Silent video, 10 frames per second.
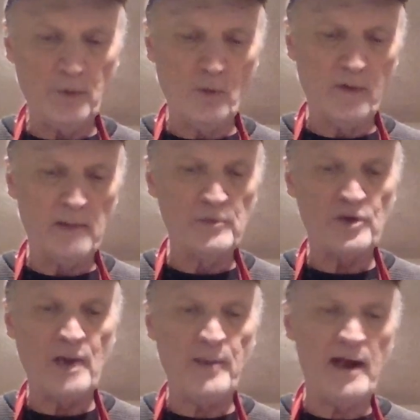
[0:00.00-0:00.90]
I already put
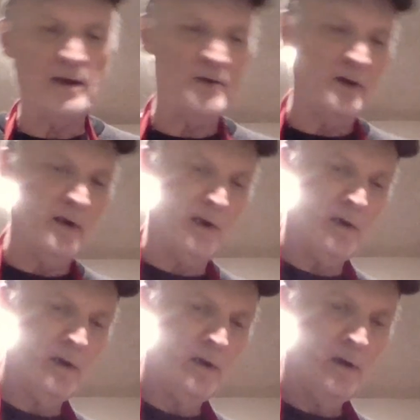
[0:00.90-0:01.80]
one of them dry packets
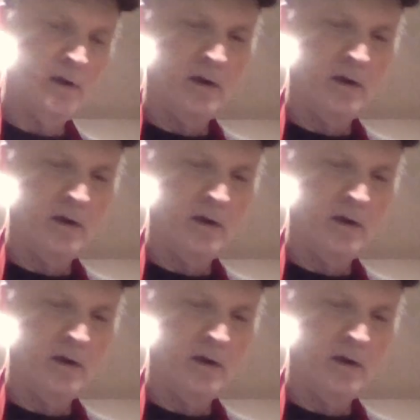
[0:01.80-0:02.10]
in there.